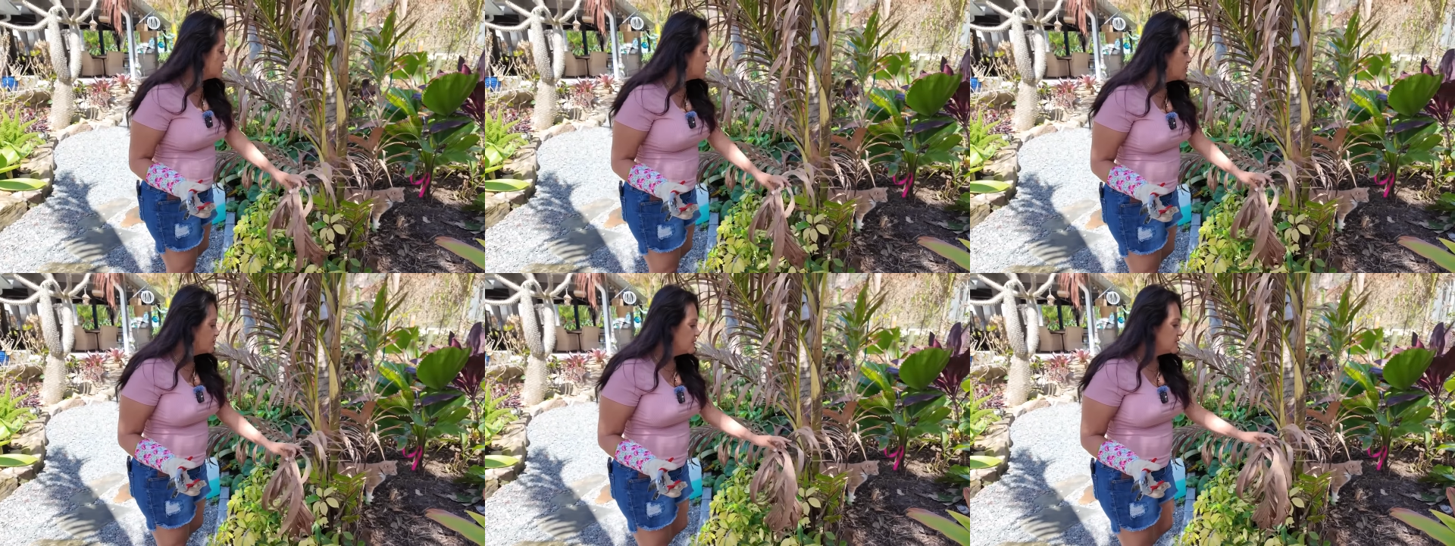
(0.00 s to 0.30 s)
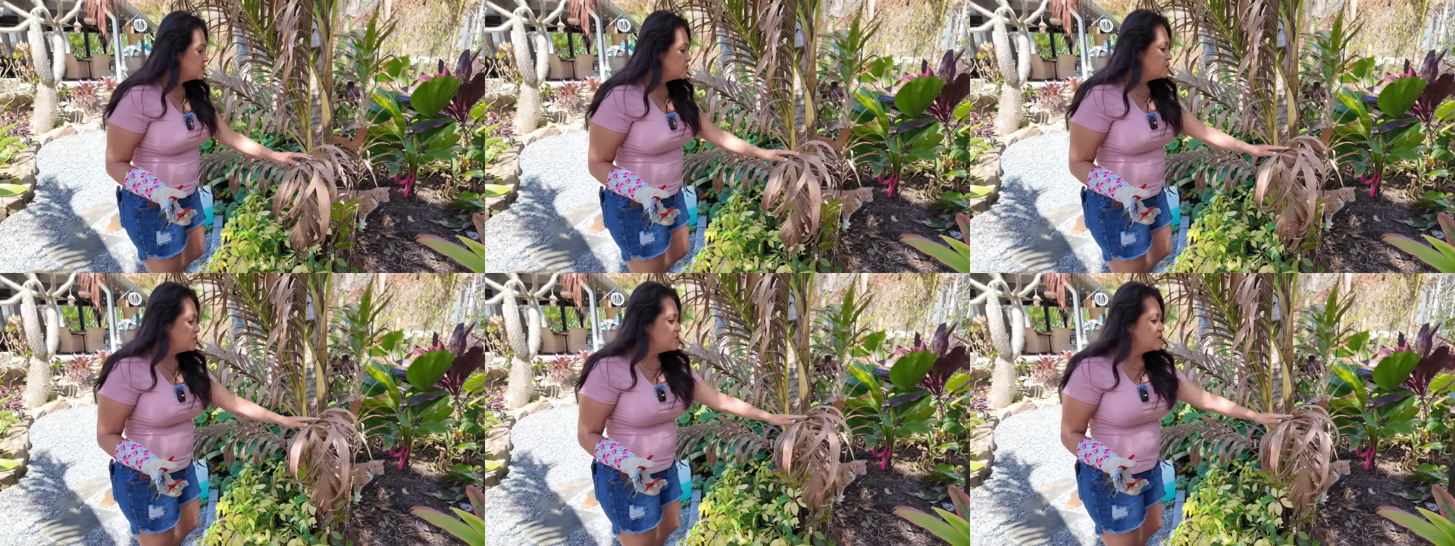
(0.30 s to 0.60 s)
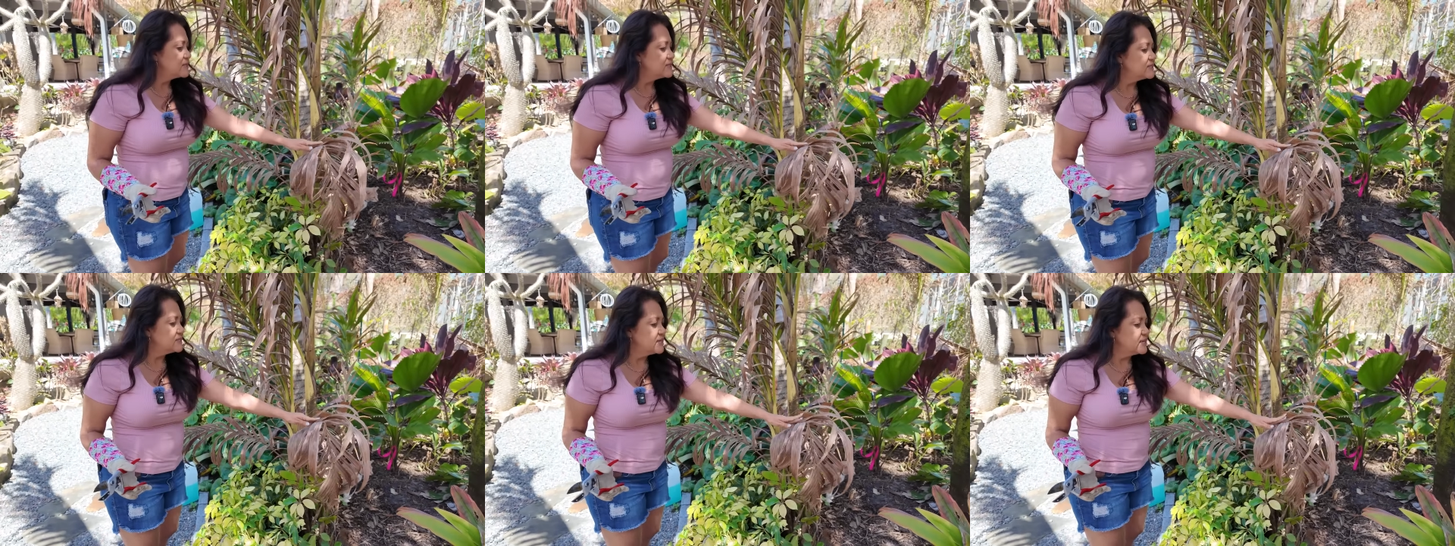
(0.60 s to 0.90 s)
so this one
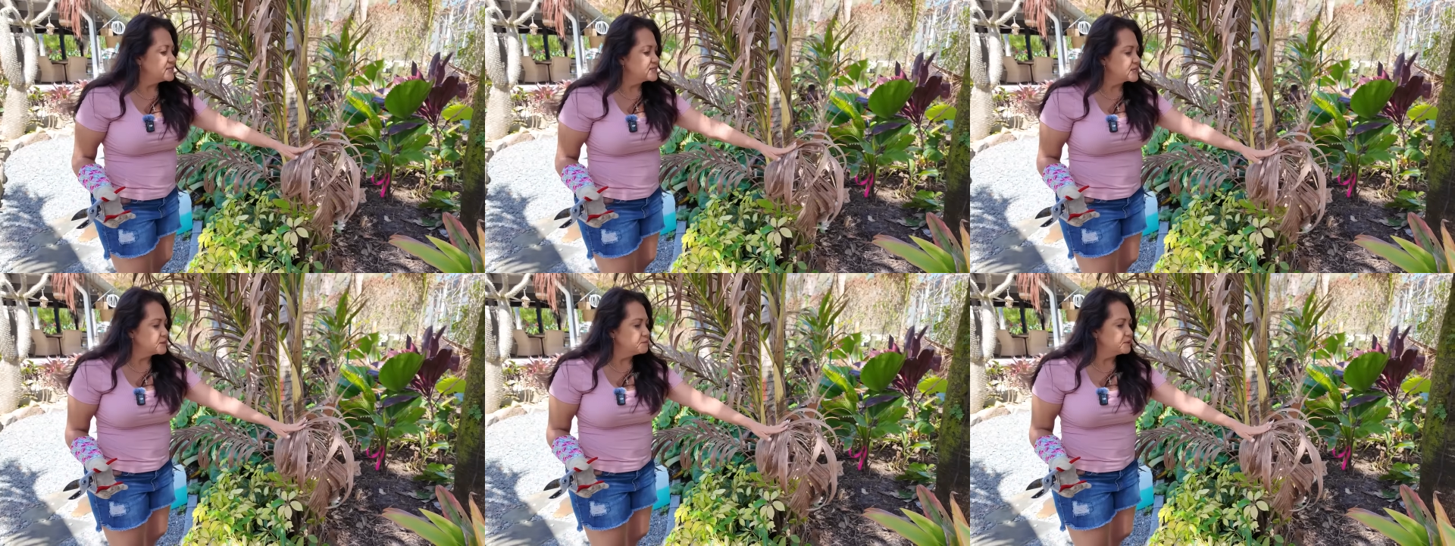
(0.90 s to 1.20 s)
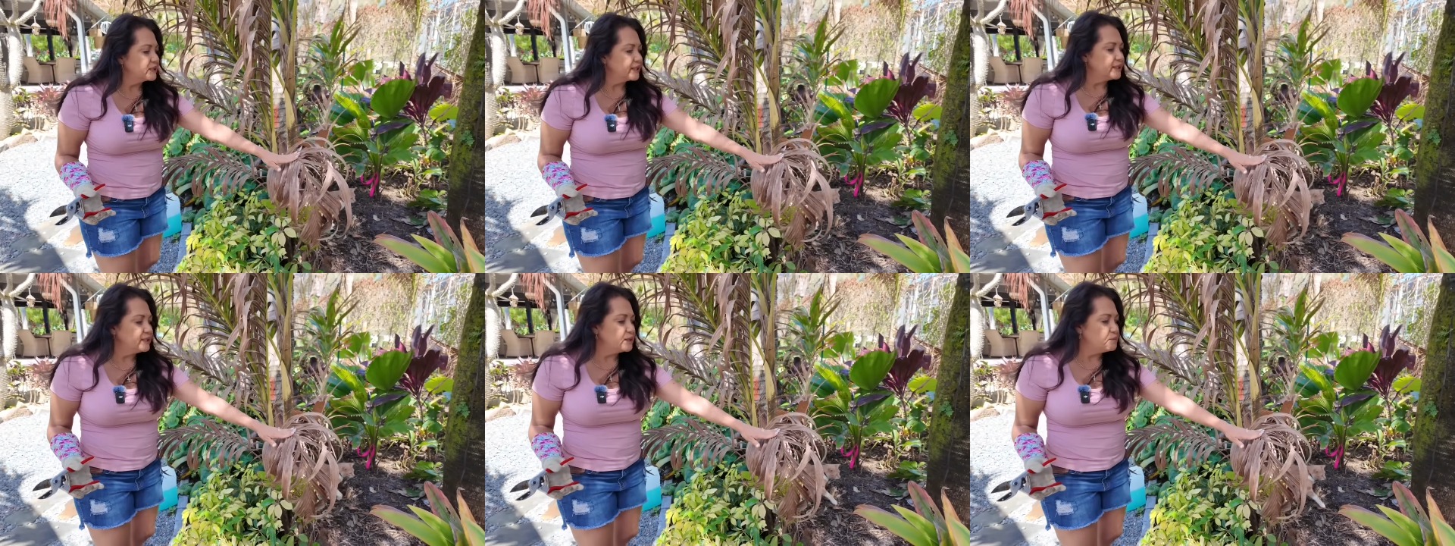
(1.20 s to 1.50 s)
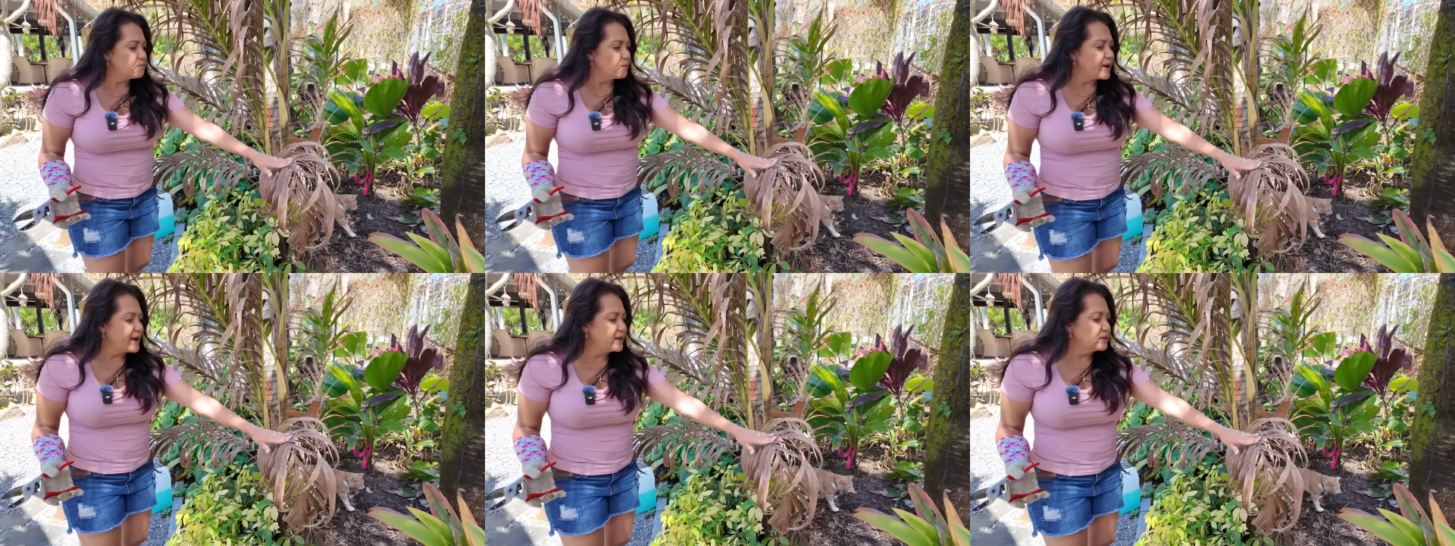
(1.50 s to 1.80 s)
you can see it's completely
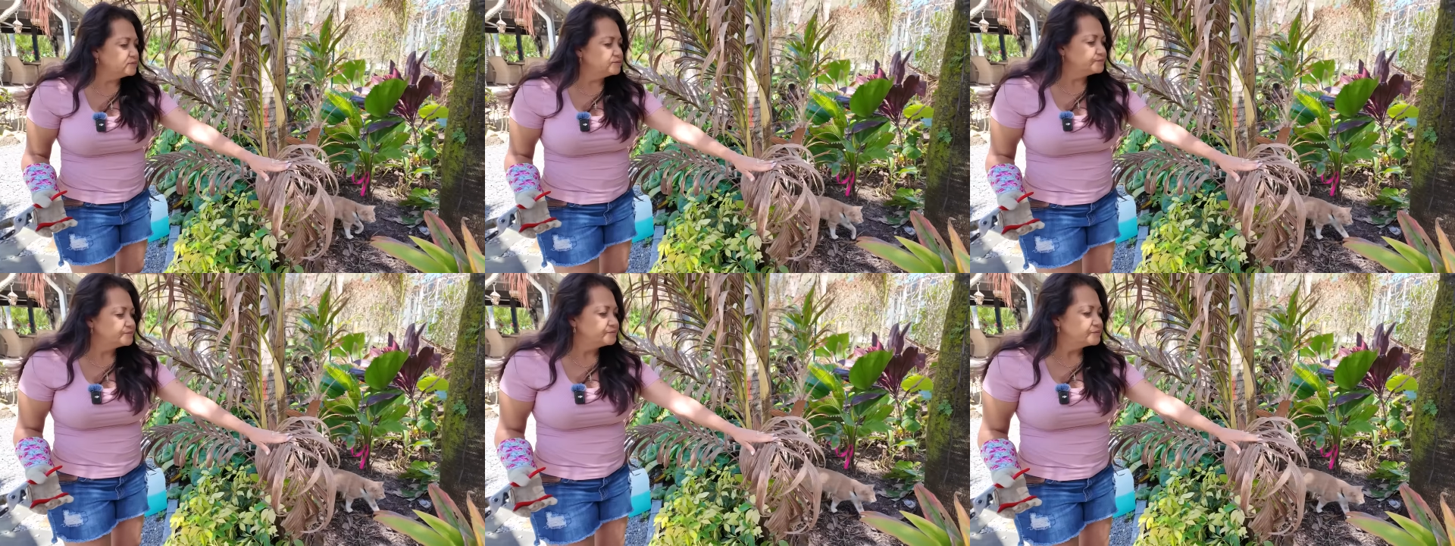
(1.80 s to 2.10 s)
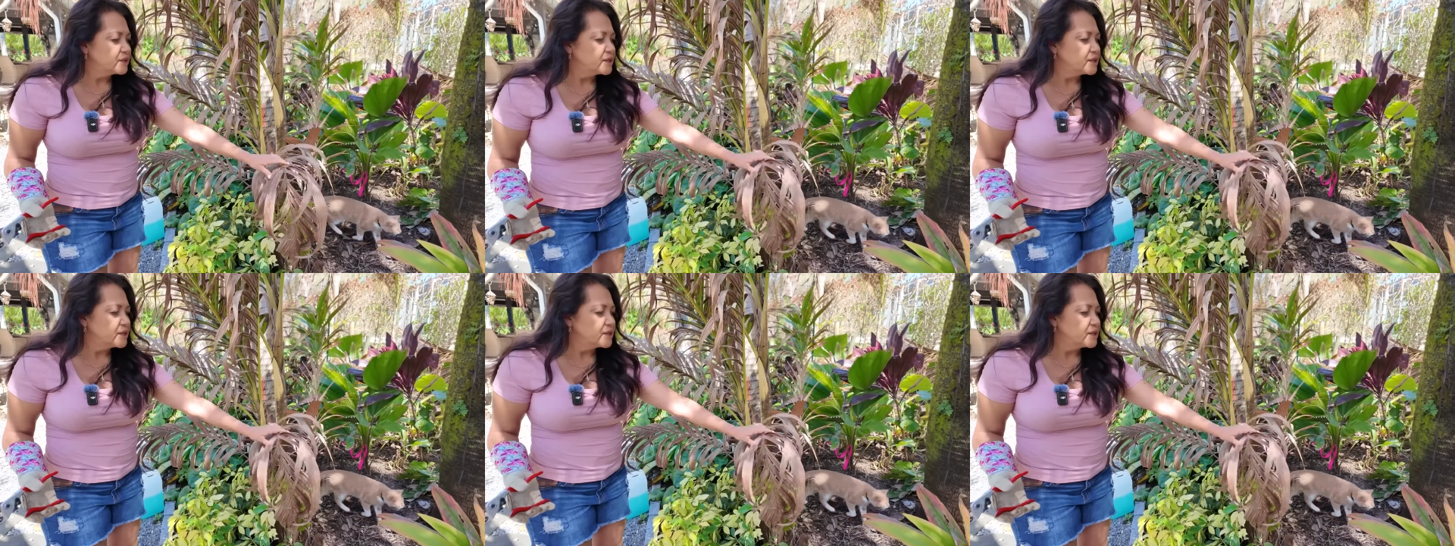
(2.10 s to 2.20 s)
brown.